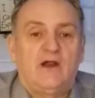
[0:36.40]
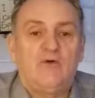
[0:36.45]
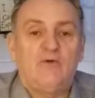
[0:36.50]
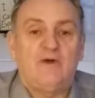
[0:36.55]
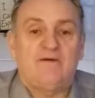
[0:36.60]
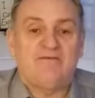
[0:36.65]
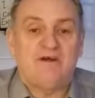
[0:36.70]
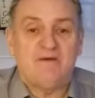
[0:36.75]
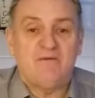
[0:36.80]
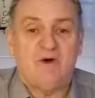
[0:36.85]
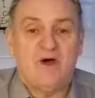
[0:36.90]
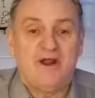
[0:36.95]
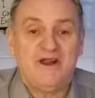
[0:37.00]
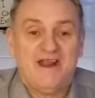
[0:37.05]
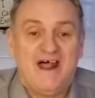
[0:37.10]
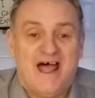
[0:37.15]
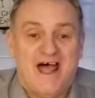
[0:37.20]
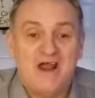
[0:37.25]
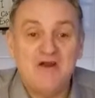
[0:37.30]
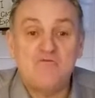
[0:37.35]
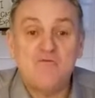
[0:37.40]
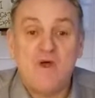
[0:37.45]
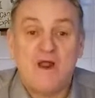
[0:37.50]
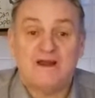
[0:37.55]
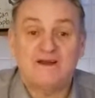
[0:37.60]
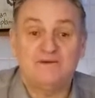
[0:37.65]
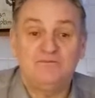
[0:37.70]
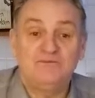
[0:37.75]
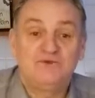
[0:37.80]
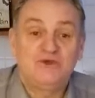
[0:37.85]
everyone, and
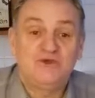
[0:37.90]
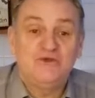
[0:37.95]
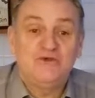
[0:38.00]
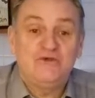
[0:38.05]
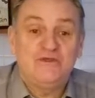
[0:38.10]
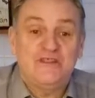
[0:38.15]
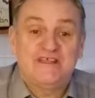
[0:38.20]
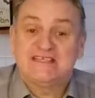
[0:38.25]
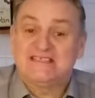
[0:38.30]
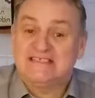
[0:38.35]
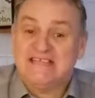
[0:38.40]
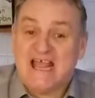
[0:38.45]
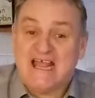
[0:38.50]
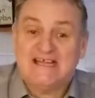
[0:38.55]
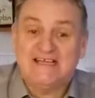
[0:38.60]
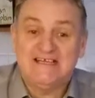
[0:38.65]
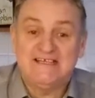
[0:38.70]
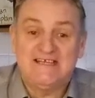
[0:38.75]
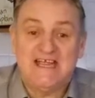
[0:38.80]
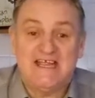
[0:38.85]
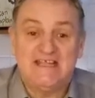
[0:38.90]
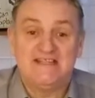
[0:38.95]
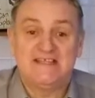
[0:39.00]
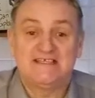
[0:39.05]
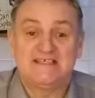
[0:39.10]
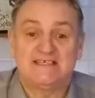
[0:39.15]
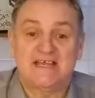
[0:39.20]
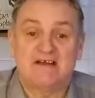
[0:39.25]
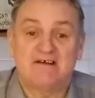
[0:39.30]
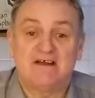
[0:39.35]
welcome to the second in the
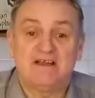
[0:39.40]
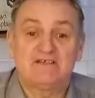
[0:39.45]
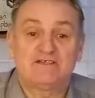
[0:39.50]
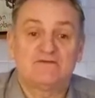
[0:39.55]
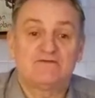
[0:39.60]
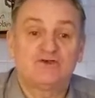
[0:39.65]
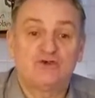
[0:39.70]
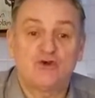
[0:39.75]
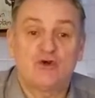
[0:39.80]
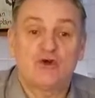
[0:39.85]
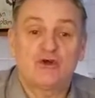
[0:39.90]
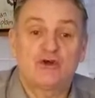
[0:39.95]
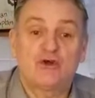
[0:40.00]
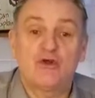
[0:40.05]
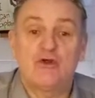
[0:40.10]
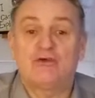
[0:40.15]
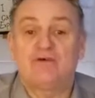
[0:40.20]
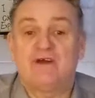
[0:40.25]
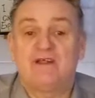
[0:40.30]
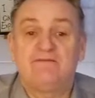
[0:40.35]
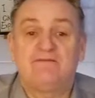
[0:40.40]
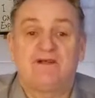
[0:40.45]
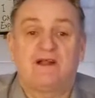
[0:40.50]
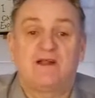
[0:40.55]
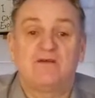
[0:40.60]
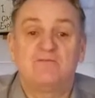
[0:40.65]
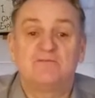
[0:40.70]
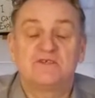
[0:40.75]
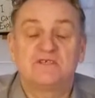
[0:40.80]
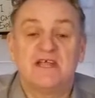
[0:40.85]
series of short cookery
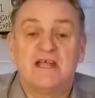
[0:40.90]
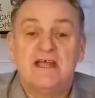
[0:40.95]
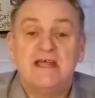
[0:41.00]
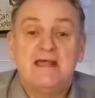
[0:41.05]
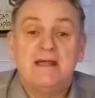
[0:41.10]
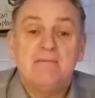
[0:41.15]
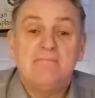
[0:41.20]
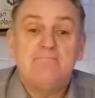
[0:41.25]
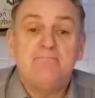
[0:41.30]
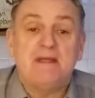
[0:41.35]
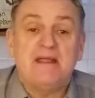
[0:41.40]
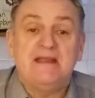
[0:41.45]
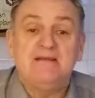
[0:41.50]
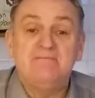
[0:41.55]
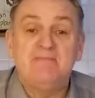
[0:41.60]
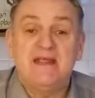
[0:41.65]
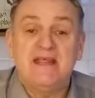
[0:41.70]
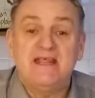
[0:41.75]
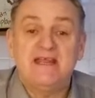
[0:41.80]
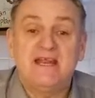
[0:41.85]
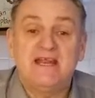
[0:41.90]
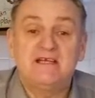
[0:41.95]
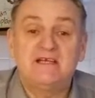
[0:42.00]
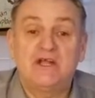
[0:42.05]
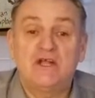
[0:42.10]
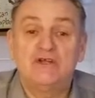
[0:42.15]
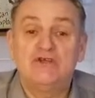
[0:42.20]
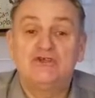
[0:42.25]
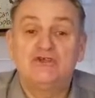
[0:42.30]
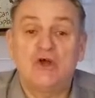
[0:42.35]
films being made in
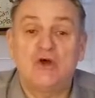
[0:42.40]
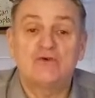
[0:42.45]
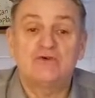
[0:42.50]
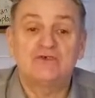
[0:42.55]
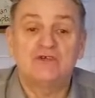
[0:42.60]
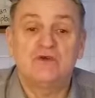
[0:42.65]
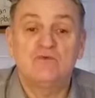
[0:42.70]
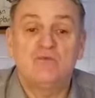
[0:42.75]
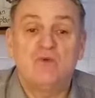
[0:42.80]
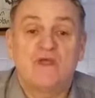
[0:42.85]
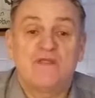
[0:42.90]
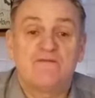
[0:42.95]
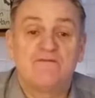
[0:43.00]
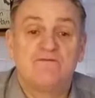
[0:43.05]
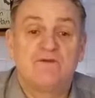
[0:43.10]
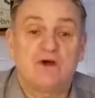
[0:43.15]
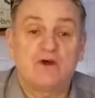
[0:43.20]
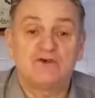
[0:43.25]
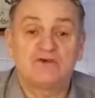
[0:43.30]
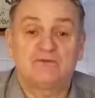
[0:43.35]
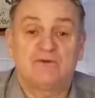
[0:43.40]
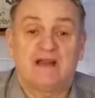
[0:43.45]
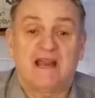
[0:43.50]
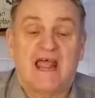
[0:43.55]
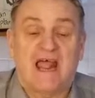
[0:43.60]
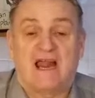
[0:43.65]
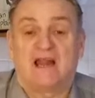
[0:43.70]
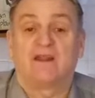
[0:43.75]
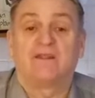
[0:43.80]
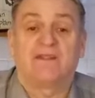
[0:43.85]
conjunction with Virtual
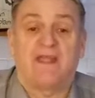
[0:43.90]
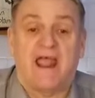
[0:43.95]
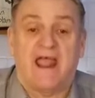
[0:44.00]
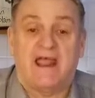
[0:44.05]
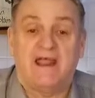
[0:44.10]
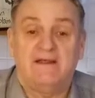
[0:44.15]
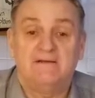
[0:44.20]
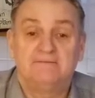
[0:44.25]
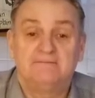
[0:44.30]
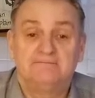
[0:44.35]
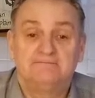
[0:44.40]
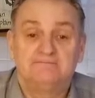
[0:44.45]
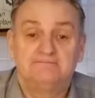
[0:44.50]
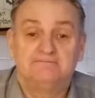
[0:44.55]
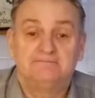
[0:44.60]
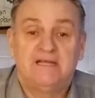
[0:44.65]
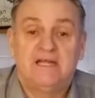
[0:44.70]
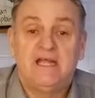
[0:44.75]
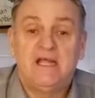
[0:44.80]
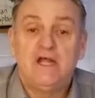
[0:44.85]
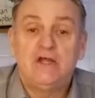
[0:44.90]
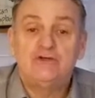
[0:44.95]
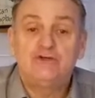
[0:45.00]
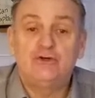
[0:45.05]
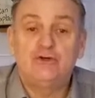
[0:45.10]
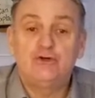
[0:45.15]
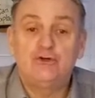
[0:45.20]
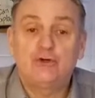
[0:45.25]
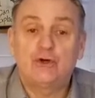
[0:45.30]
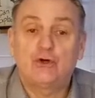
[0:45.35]
Health Day.
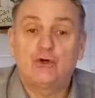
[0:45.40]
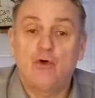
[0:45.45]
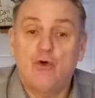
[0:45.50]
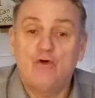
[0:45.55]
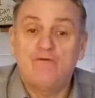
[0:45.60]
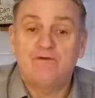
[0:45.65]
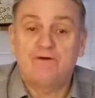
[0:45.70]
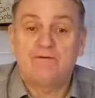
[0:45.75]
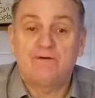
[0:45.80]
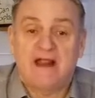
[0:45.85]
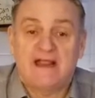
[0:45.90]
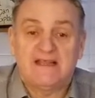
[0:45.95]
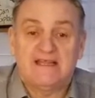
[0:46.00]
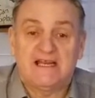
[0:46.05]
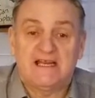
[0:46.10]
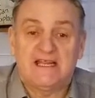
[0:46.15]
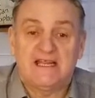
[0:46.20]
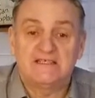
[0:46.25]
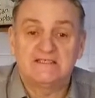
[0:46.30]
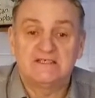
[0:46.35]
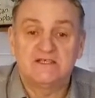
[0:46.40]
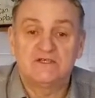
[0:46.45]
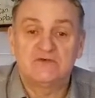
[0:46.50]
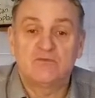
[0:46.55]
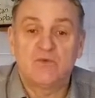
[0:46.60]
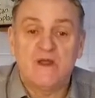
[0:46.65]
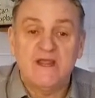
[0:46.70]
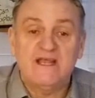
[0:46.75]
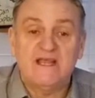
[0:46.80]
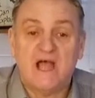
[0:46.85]
Due to COVID regulations,
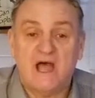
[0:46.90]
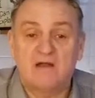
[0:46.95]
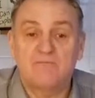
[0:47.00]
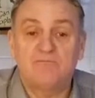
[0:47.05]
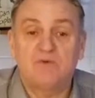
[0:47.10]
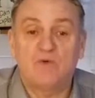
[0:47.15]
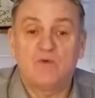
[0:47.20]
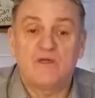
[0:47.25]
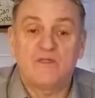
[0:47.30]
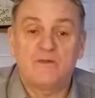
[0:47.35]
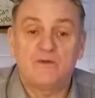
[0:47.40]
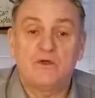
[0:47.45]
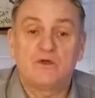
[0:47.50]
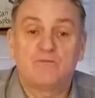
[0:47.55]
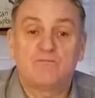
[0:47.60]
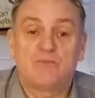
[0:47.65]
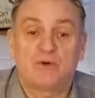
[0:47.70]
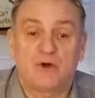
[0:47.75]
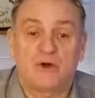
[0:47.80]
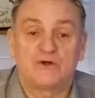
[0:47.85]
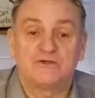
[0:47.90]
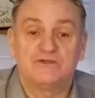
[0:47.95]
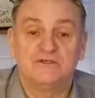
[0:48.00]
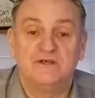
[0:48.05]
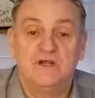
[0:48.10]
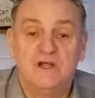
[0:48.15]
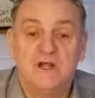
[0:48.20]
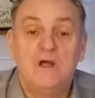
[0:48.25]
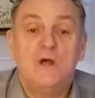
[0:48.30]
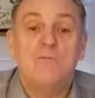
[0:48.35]
we can't be with you in
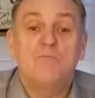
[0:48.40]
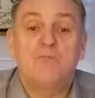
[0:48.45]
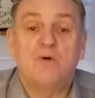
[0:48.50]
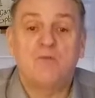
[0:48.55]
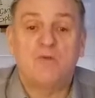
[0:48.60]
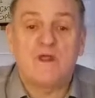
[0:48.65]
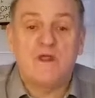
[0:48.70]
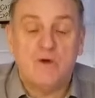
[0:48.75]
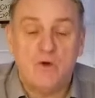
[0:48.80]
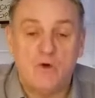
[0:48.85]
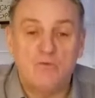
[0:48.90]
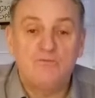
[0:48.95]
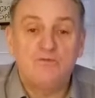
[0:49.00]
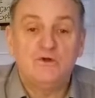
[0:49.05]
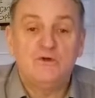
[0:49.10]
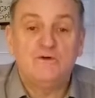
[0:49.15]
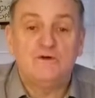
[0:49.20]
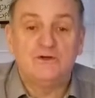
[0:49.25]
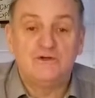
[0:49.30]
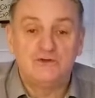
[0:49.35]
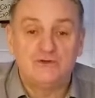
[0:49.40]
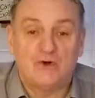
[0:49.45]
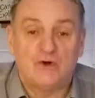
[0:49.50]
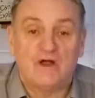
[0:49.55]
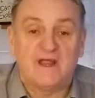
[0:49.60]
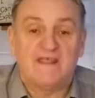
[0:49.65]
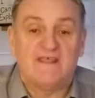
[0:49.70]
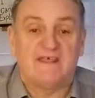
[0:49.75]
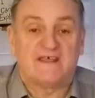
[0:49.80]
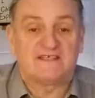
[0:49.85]
person, but we hope you
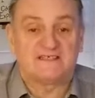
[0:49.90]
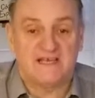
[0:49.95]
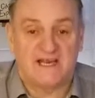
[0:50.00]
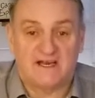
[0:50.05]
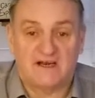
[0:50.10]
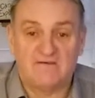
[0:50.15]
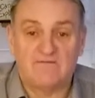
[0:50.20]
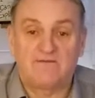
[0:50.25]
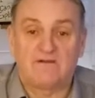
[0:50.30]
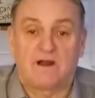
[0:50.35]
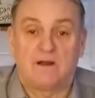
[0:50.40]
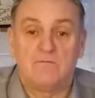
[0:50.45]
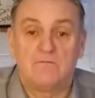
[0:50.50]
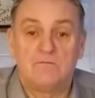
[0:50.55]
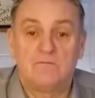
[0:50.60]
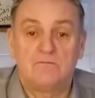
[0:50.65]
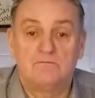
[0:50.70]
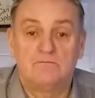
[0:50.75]
enjoy this little film.